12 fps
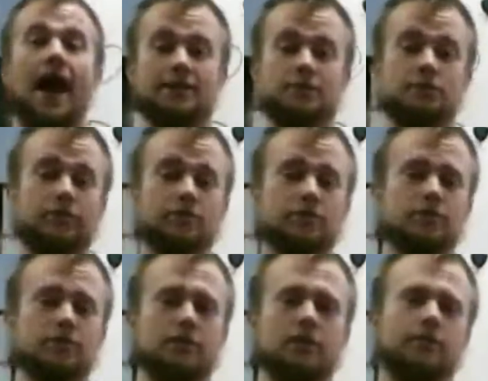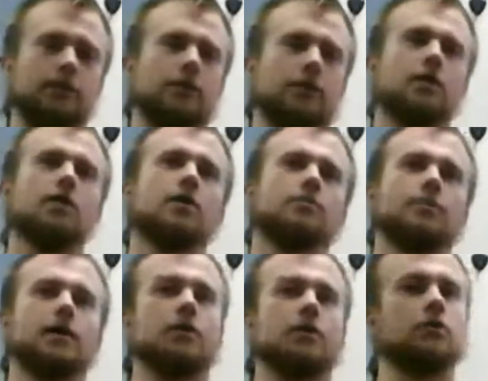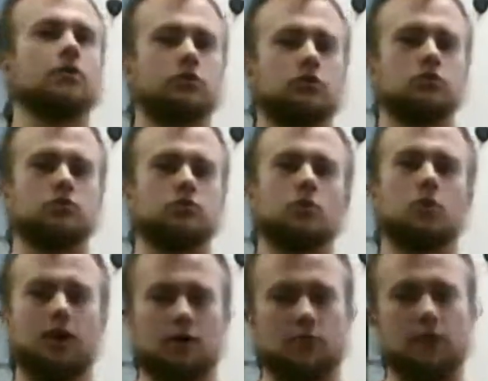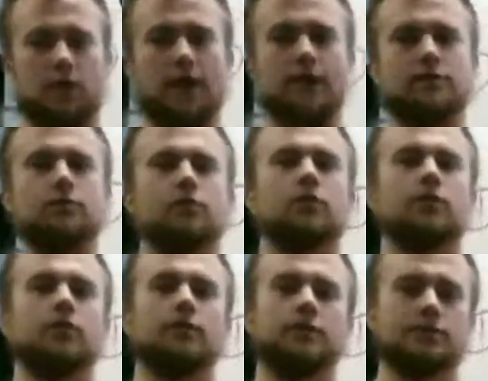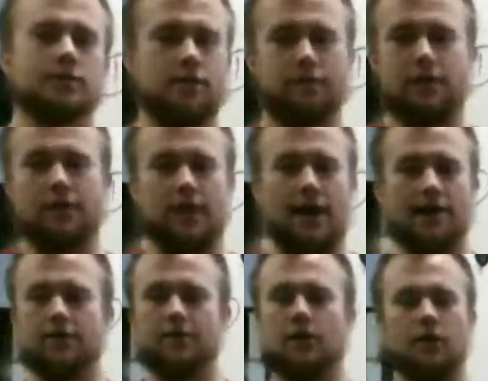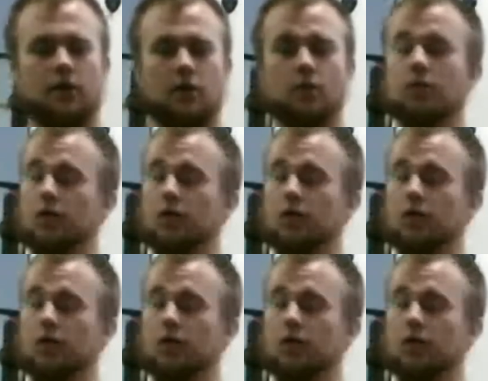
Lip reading: So this isn't going to be making you lose water weight or stuff like that. No. We're going